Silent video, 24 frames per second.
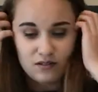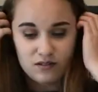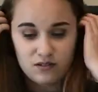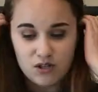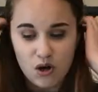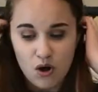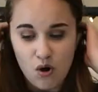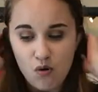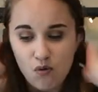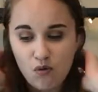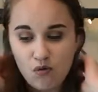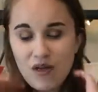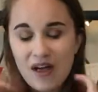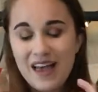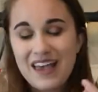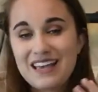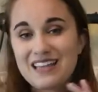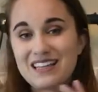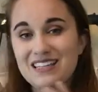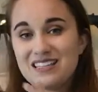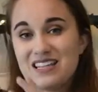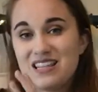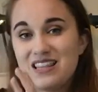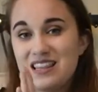don't like
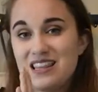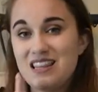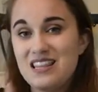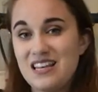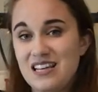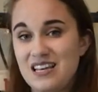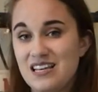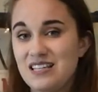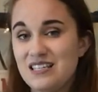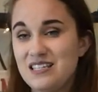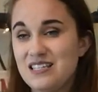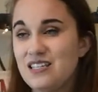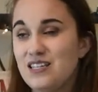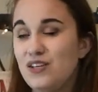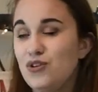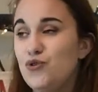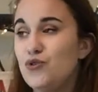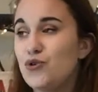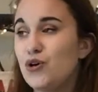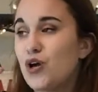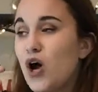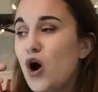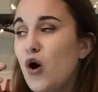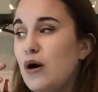this,
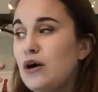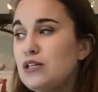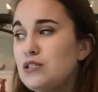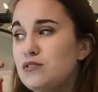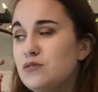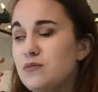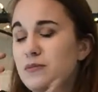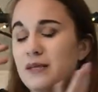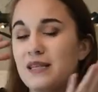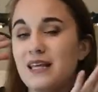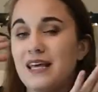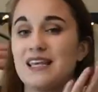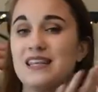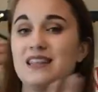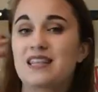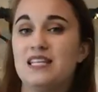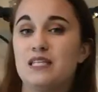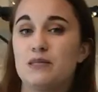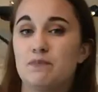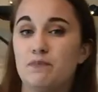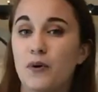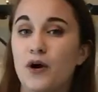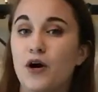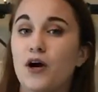you can always do something like
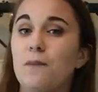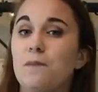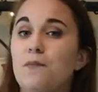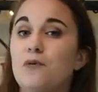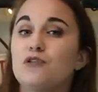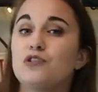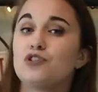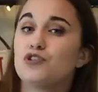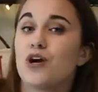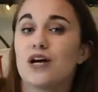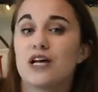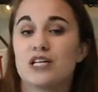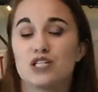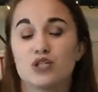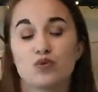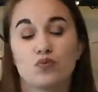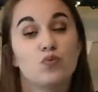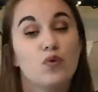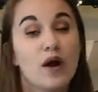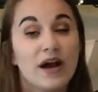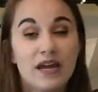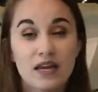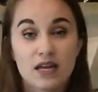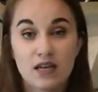this purple dress
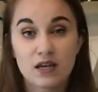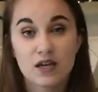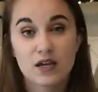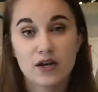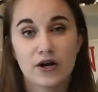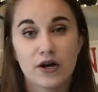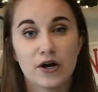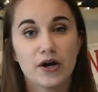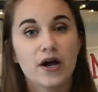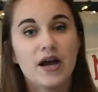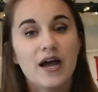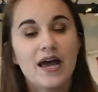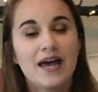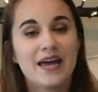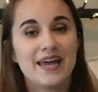right here.